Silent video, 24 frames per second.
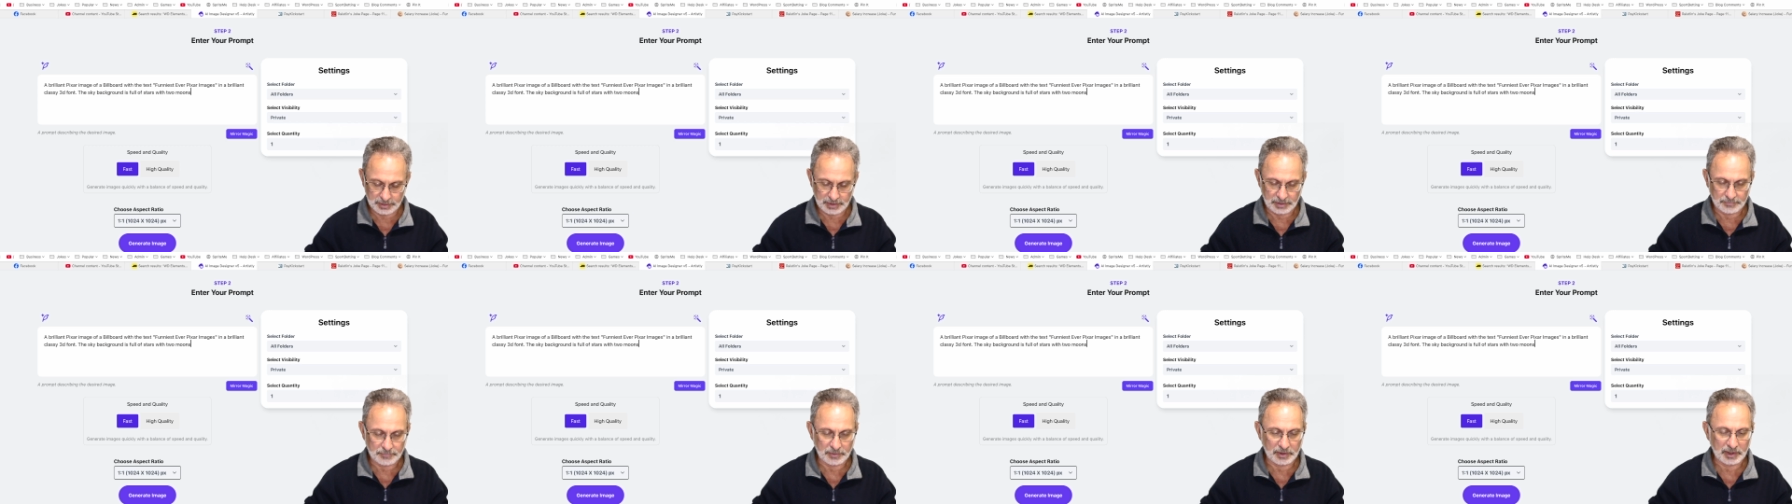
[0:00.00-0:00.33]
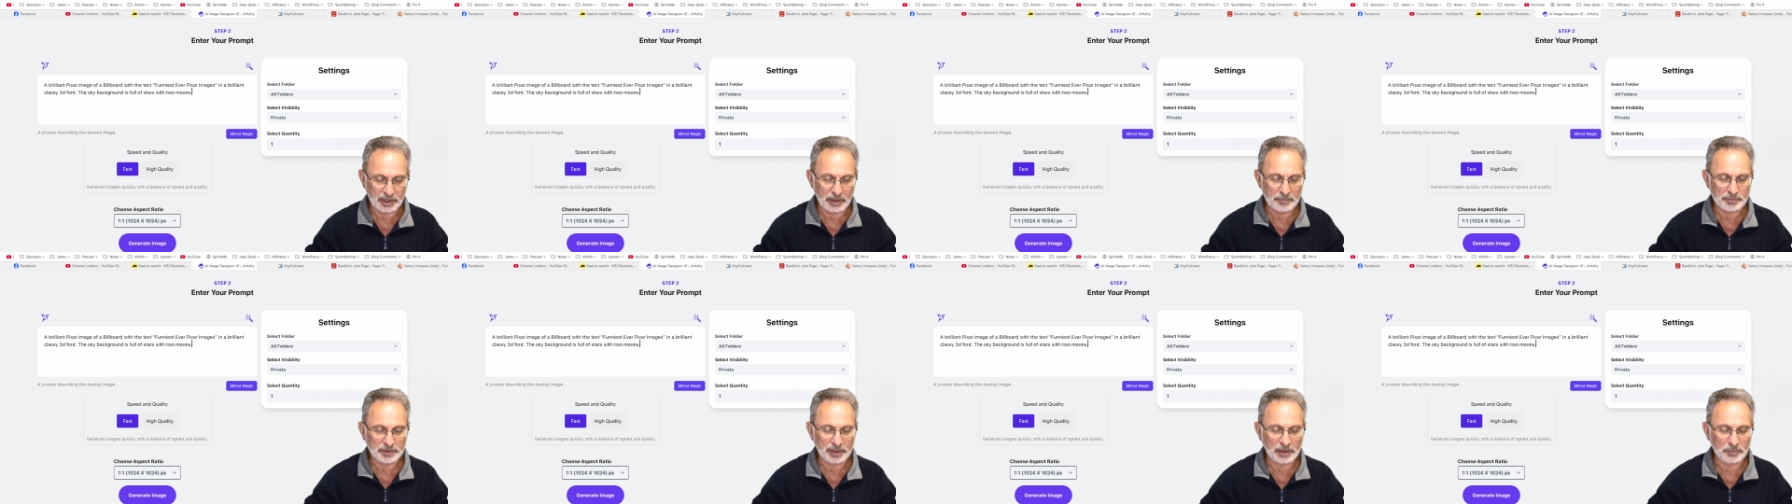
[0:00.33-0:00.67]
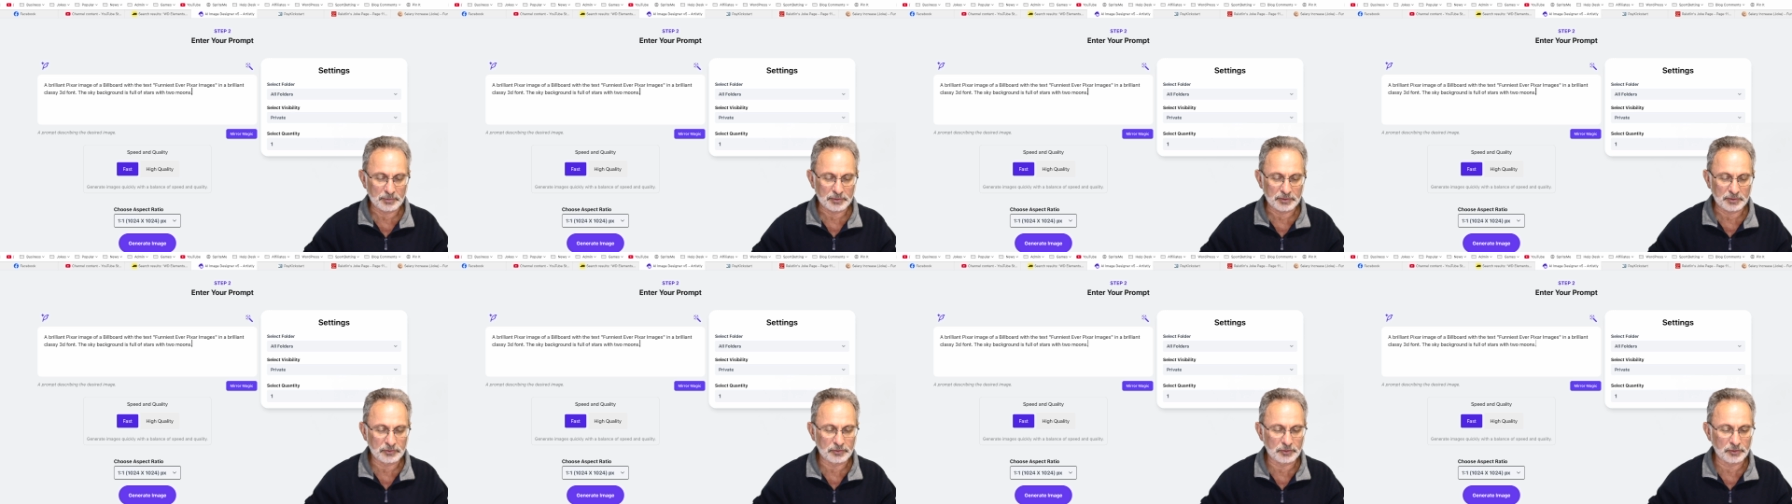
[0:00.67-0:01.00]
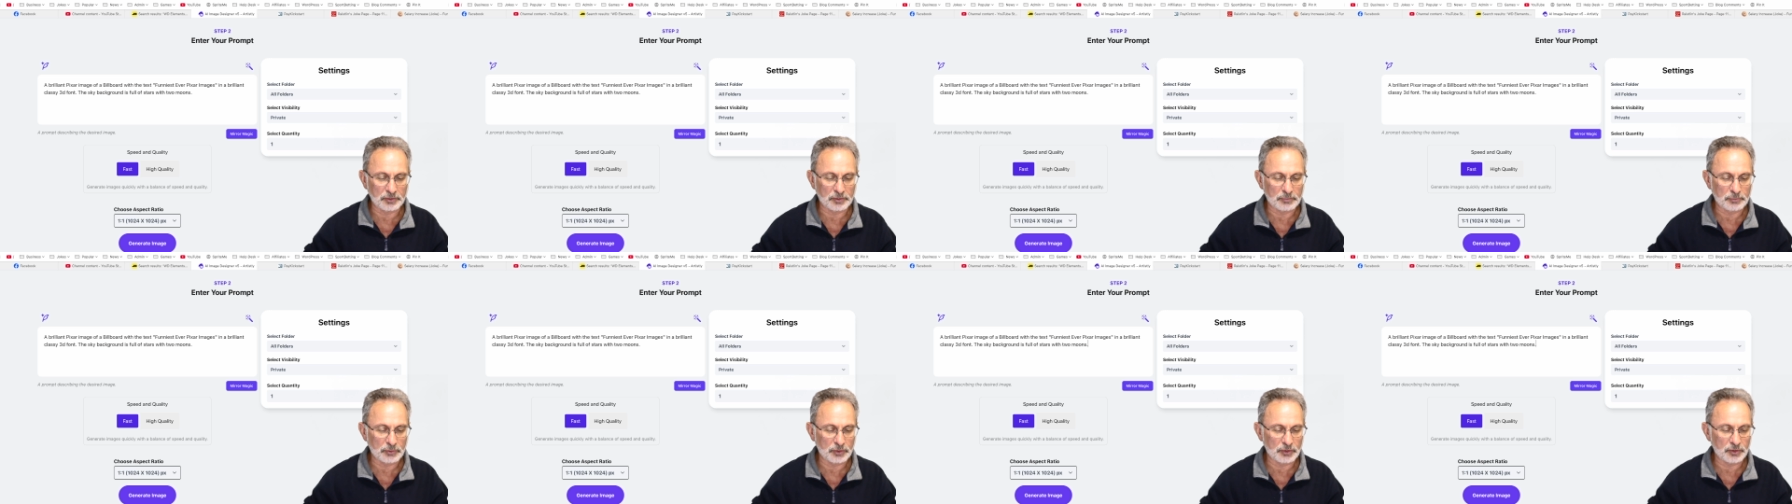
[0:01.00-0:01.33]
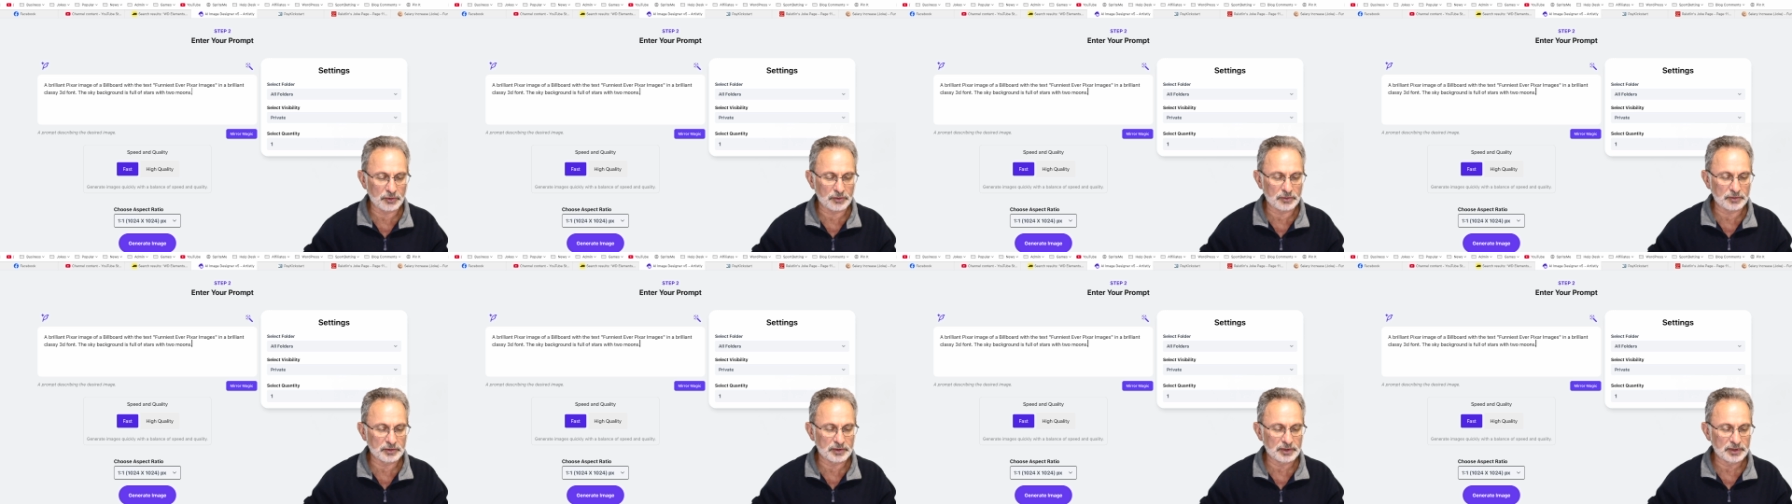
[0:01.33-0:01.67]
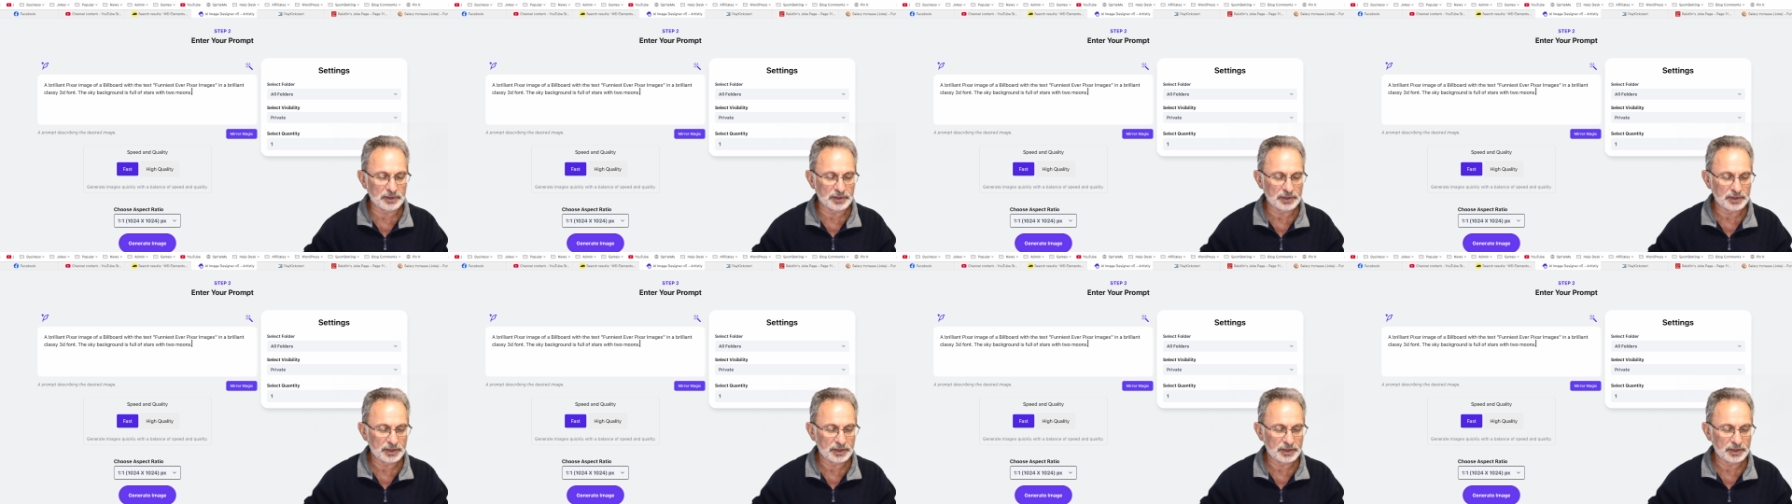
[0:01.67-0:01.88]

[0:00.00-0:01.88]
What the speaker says: If it comes up with the 2 moons,